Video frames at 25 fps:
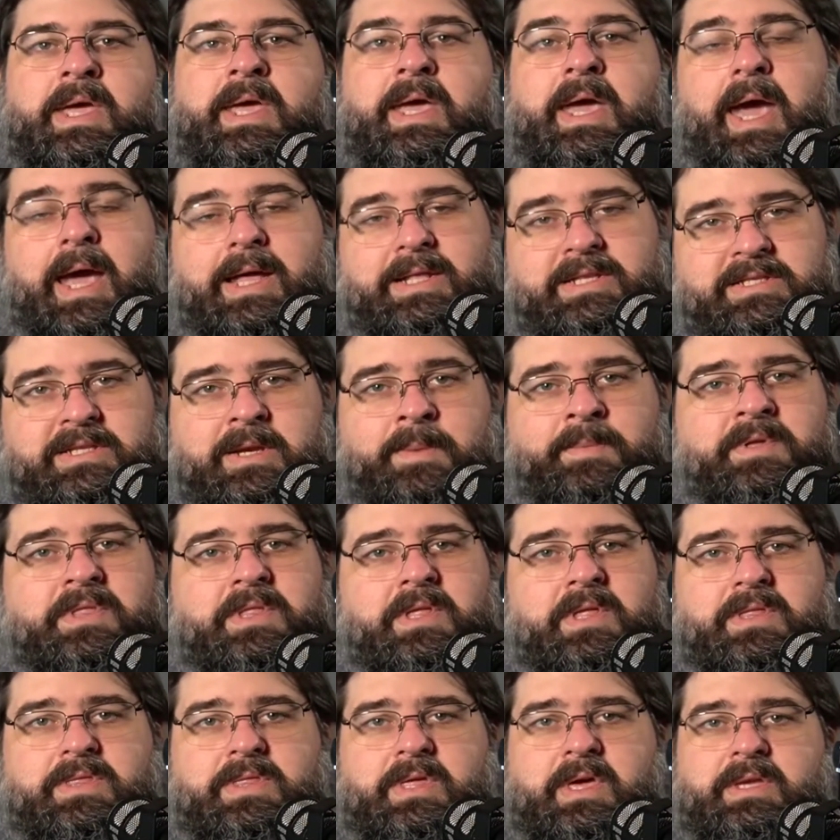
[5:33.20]
And some of
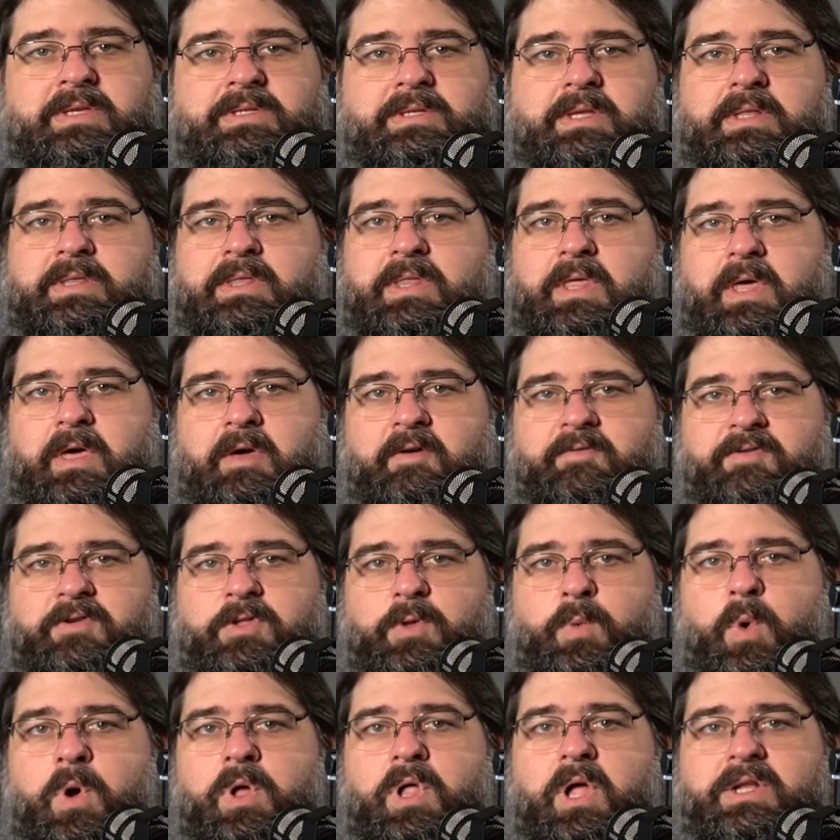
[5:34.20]
the things that for
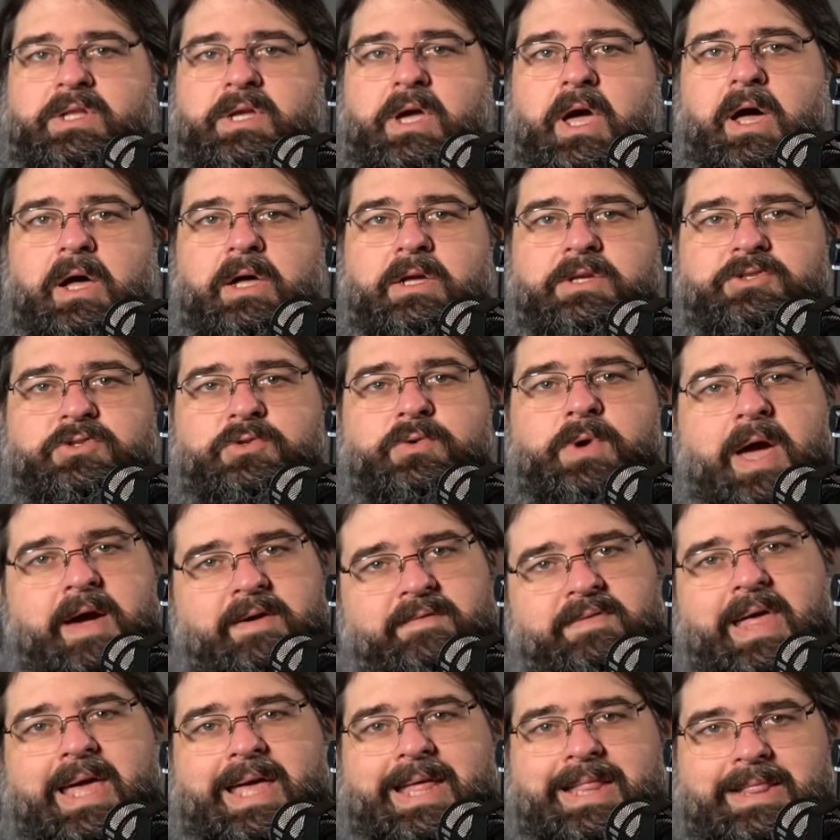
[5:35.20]
the Warlock Tiles do
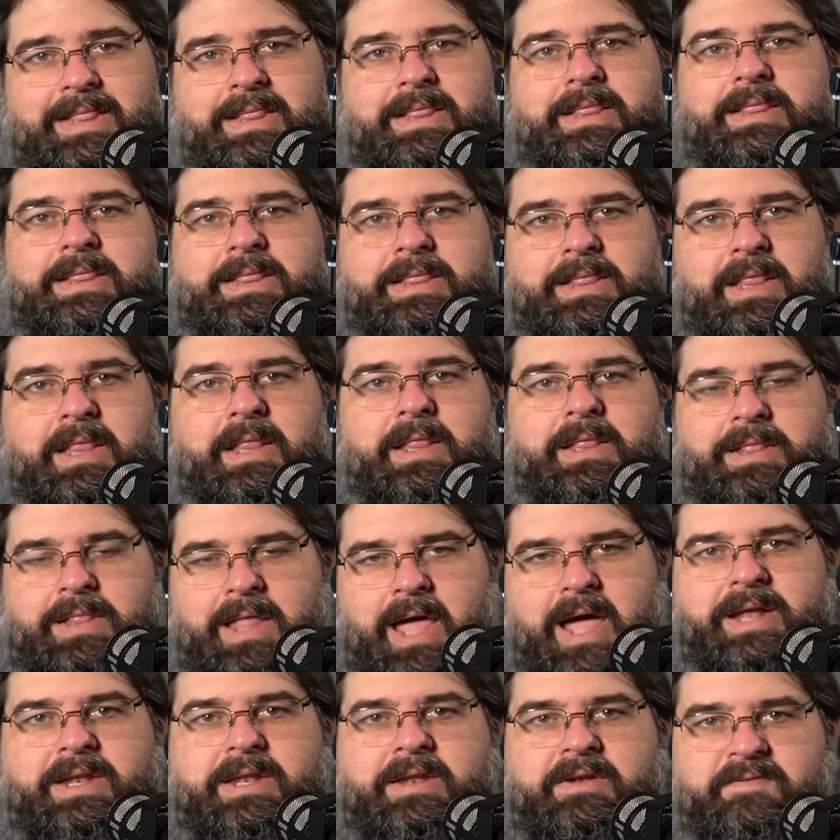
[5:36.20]
have like
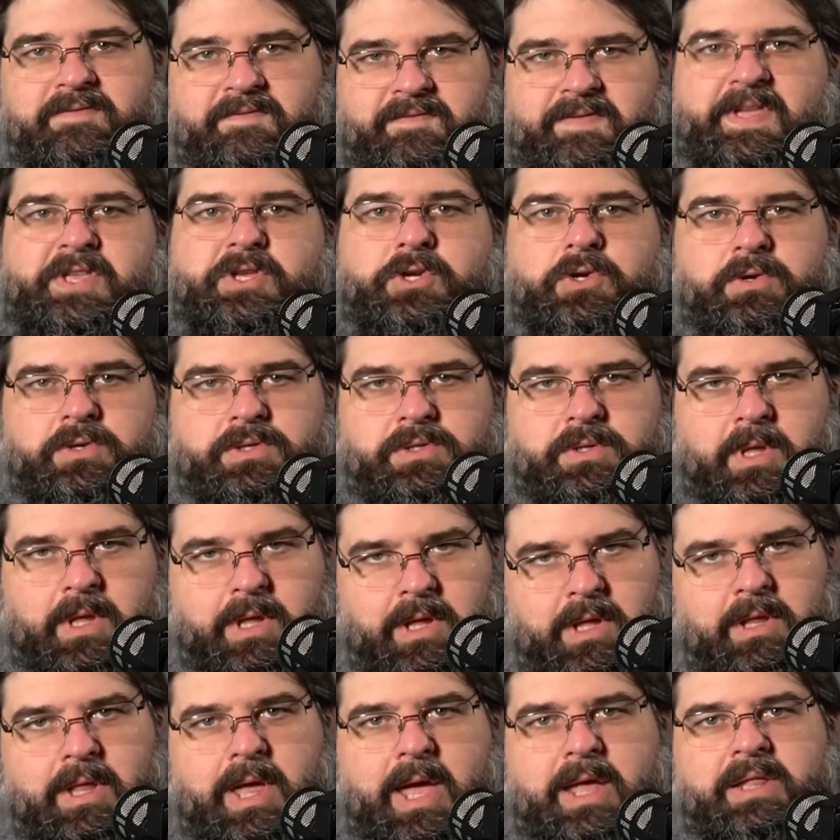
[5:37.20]
lighted features,
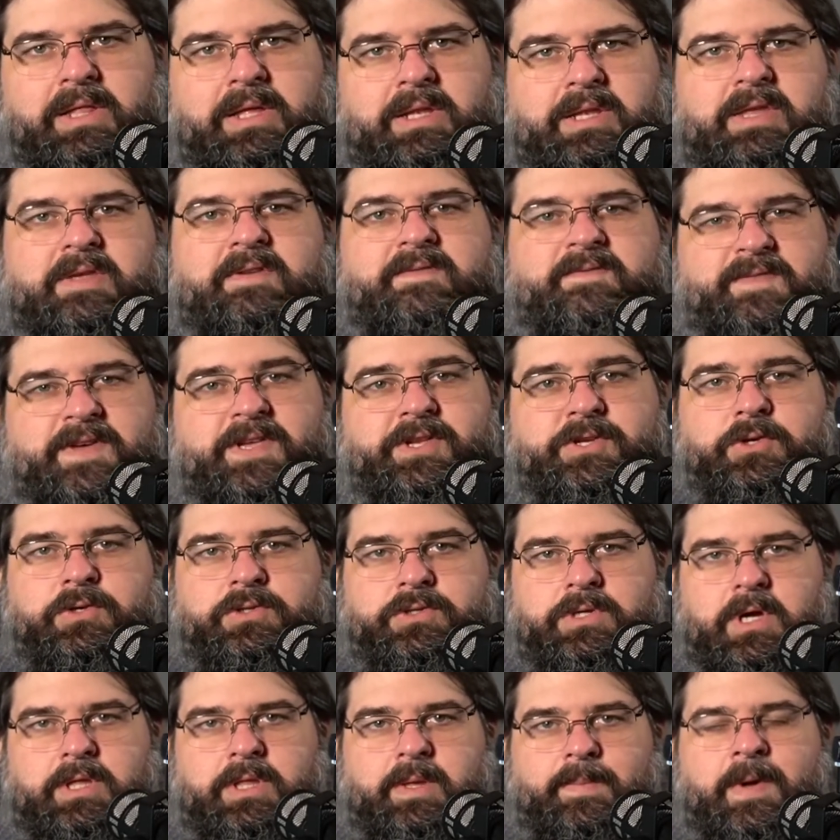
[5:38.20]
like LED
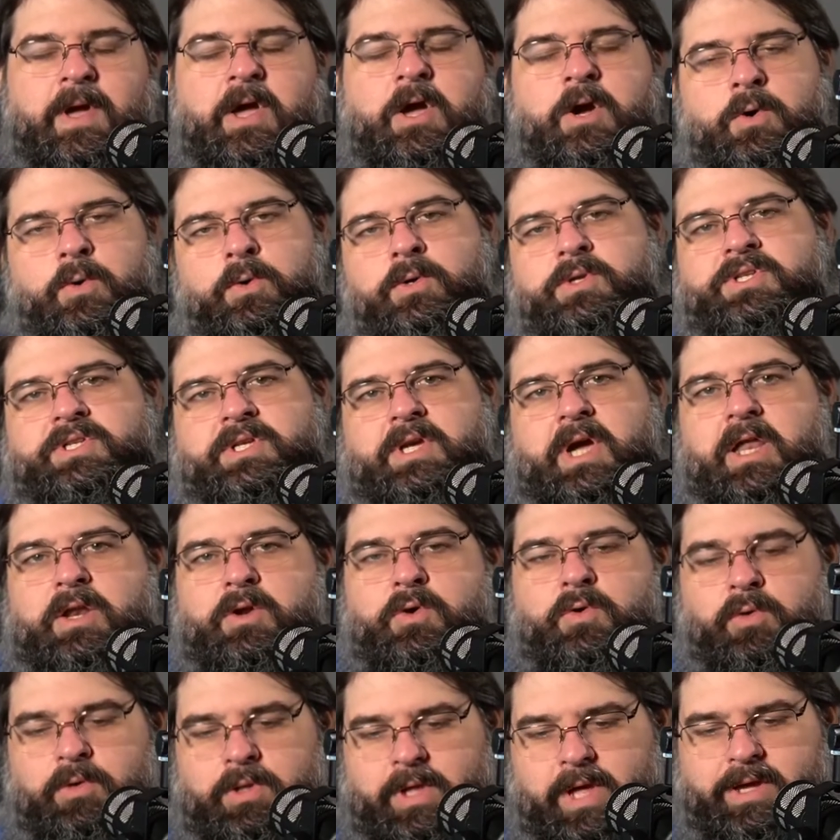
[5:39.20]
features on them, which is kind
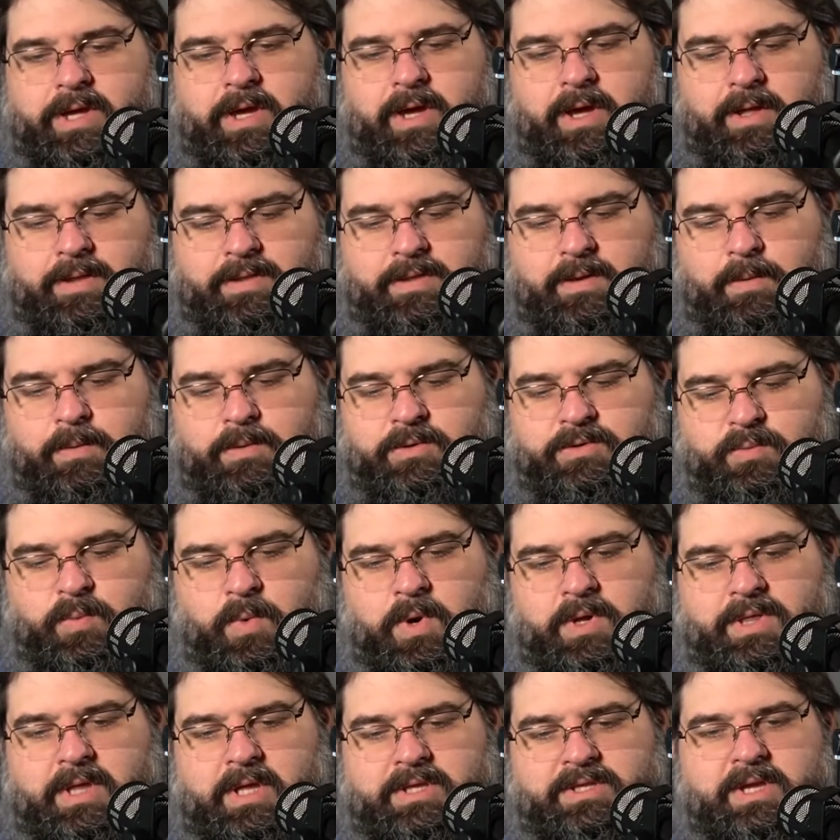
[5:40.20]
of cool. Like there was
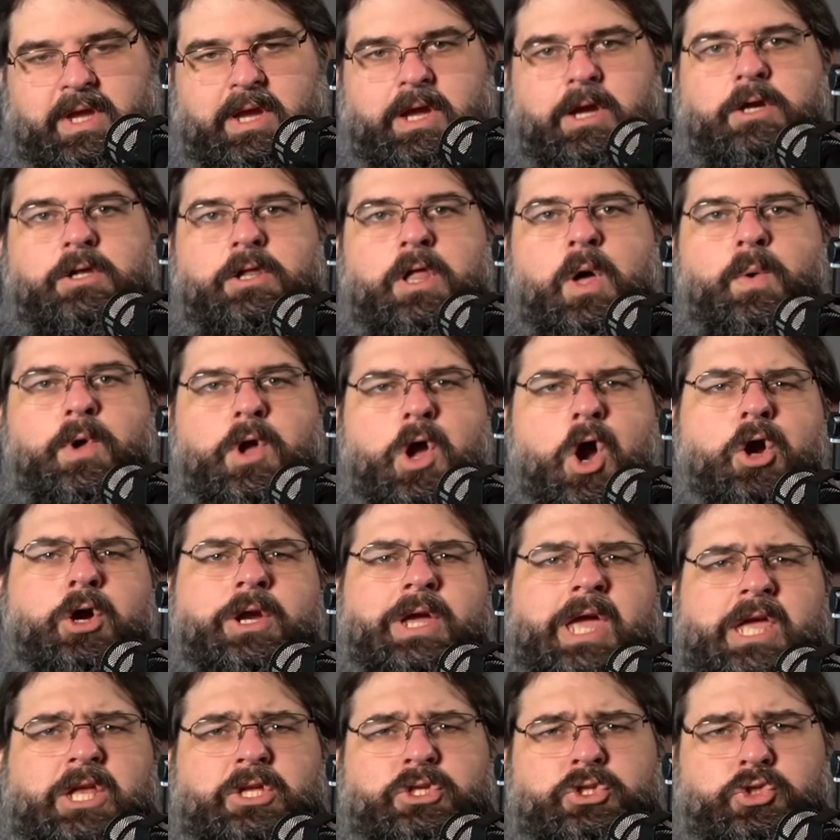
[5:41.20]
one that's like a glowing
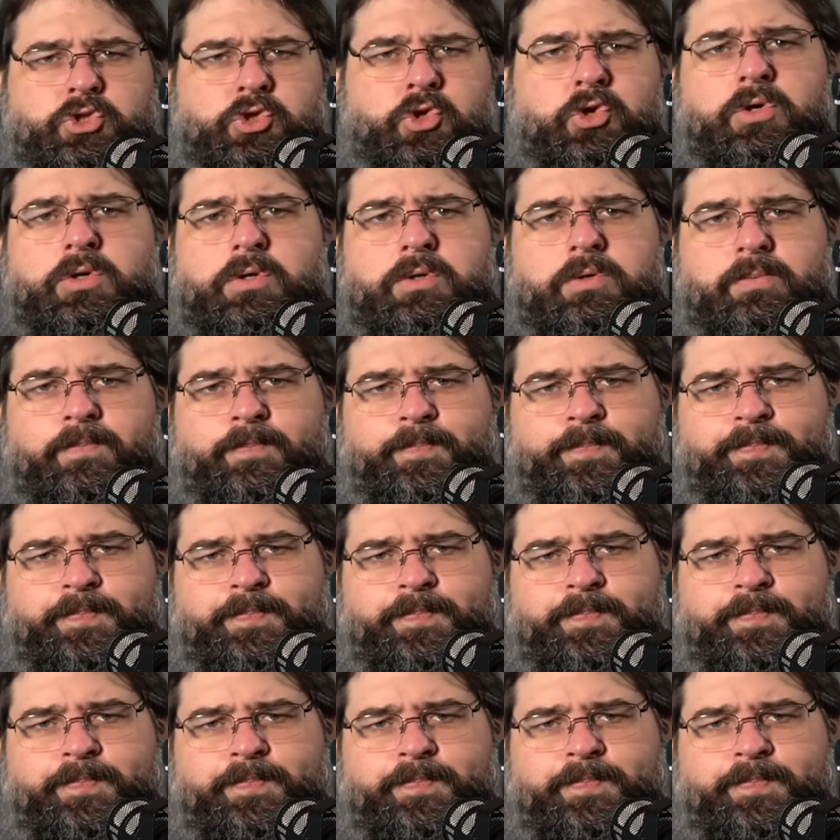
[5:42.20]
arcane circle.